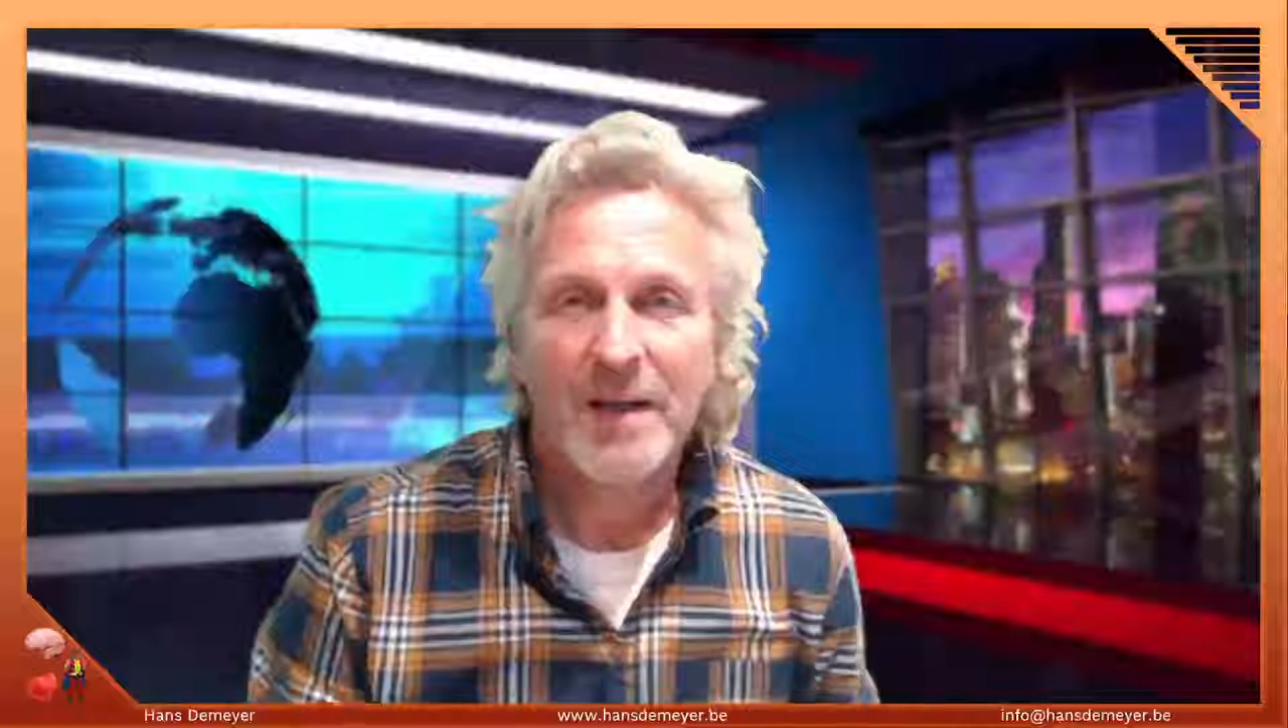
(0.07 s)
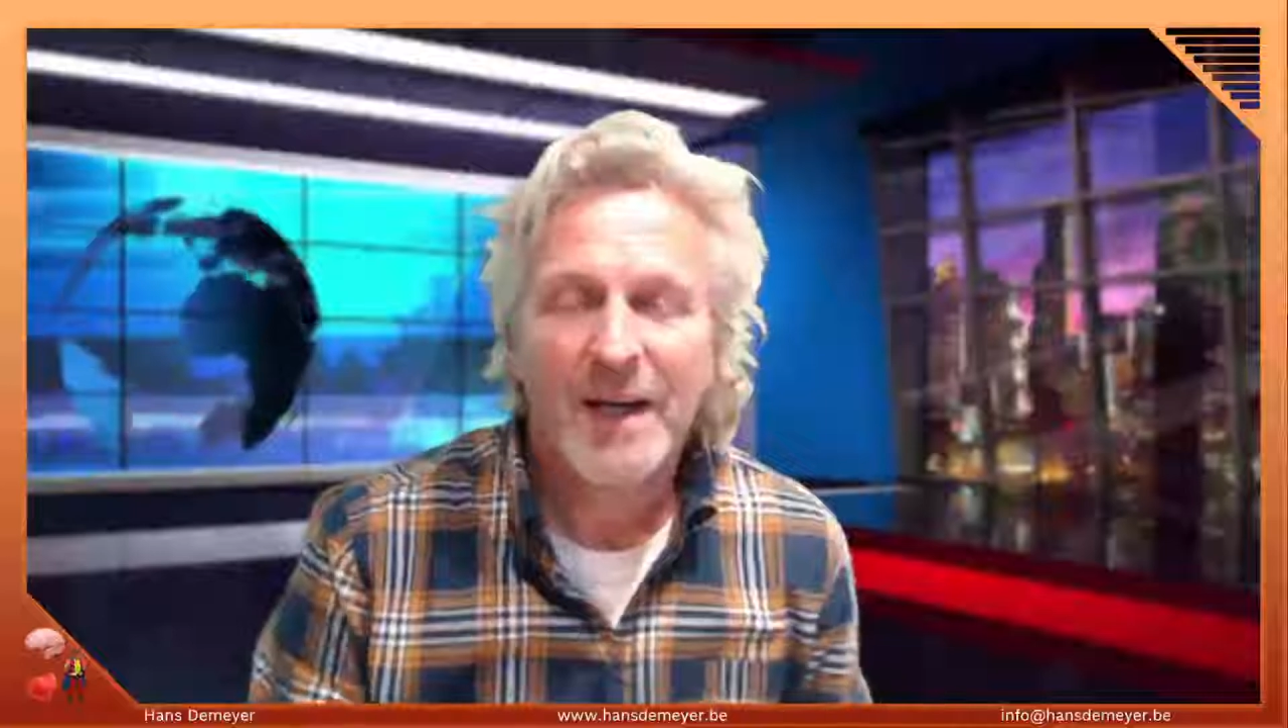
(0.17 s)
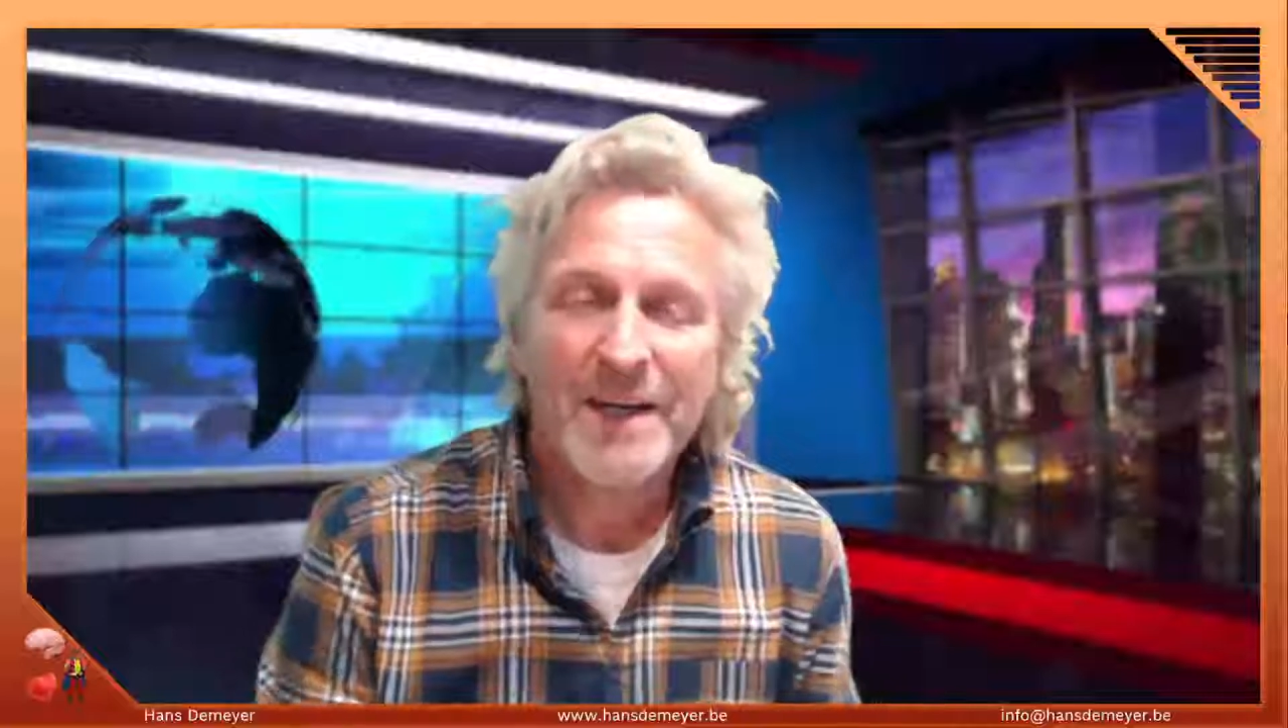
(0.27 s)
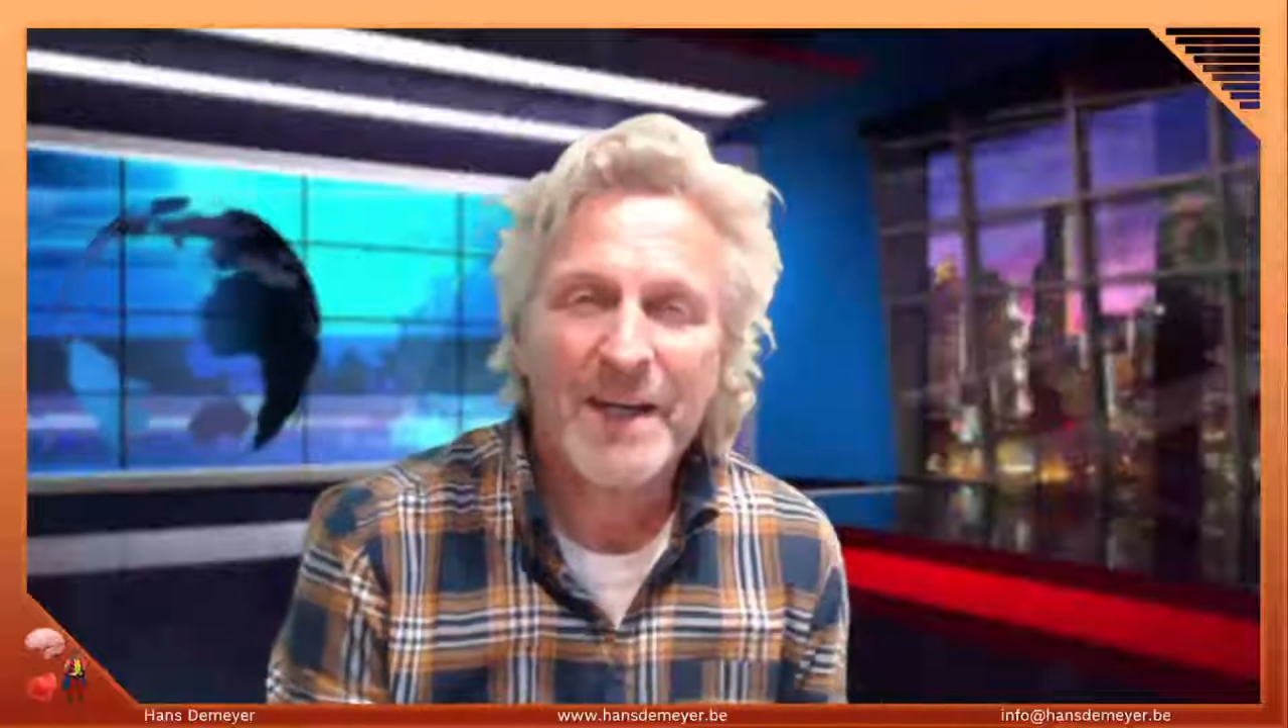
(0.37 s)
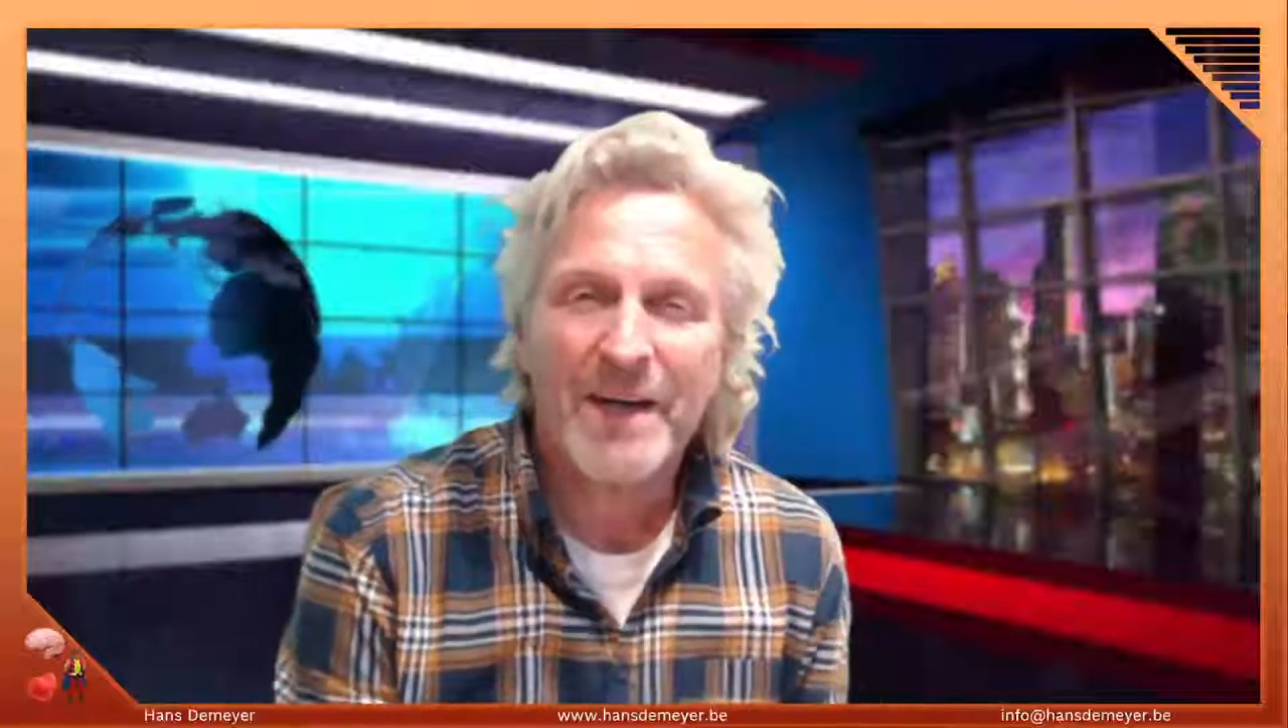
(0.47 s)

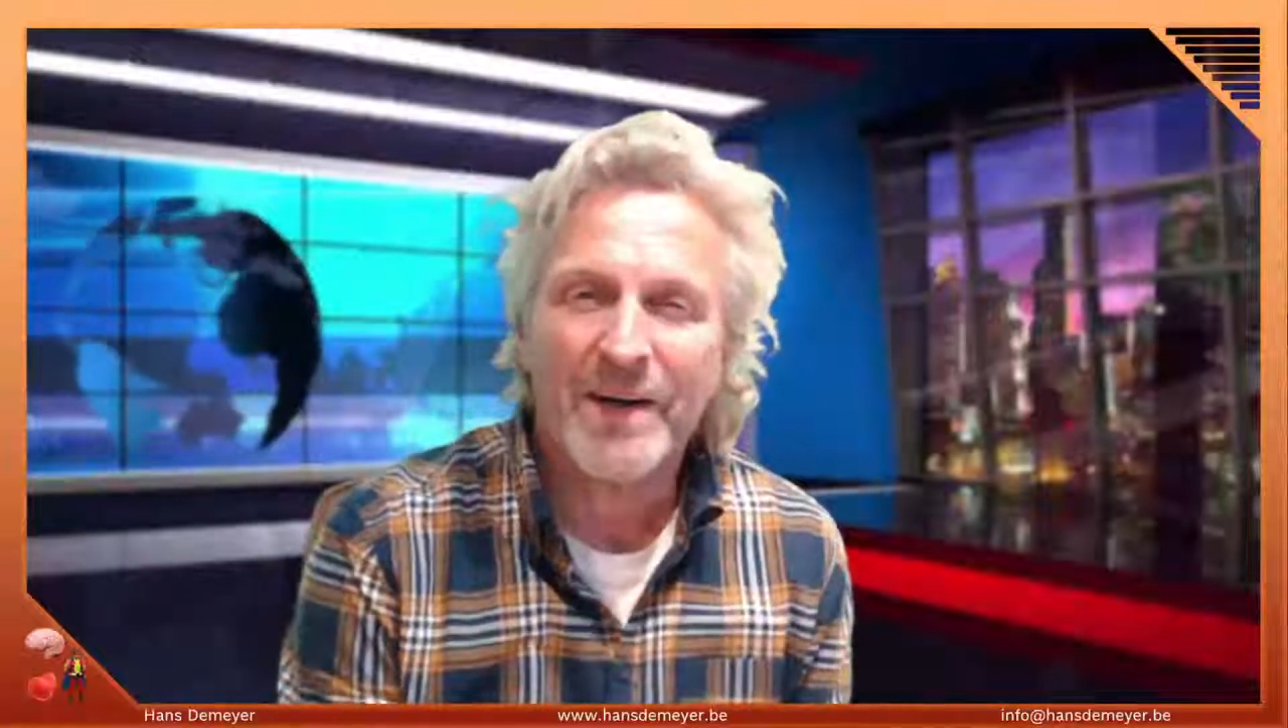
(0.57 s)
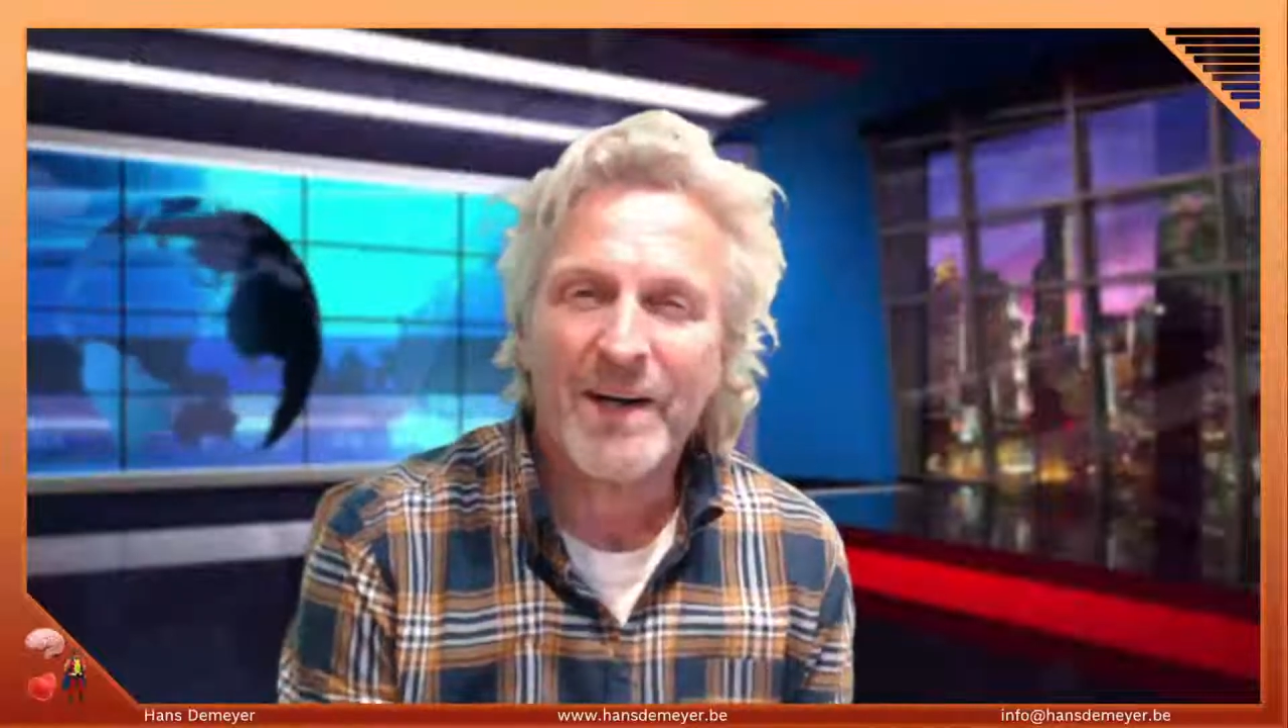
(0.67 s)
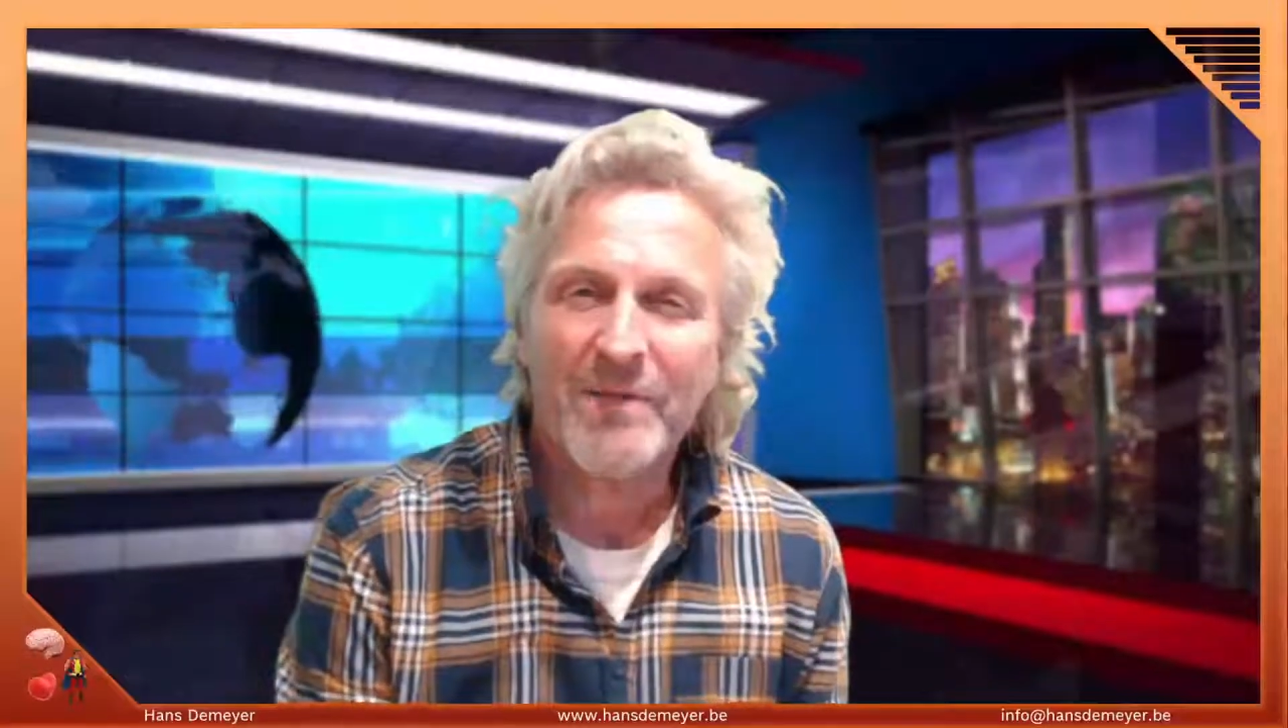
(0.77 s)
Hi there,